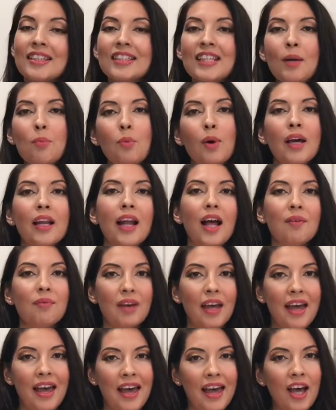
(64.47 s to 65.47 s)
somewhat of
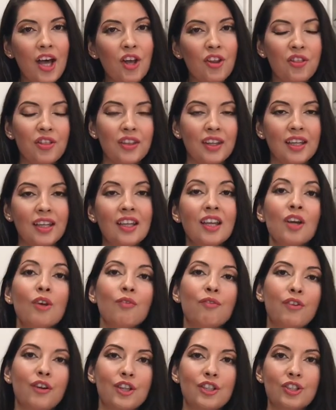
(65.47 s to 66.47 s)
a healthy
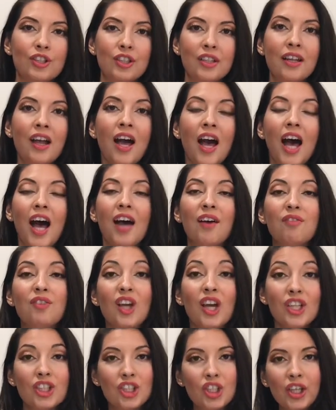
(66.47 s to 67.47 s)
version of
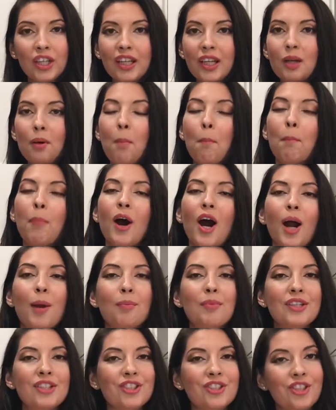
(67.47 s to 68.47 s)
chicken
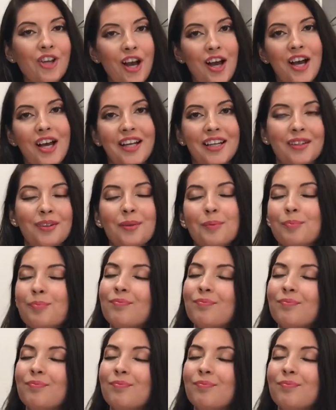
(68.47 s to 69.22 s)
Parmesan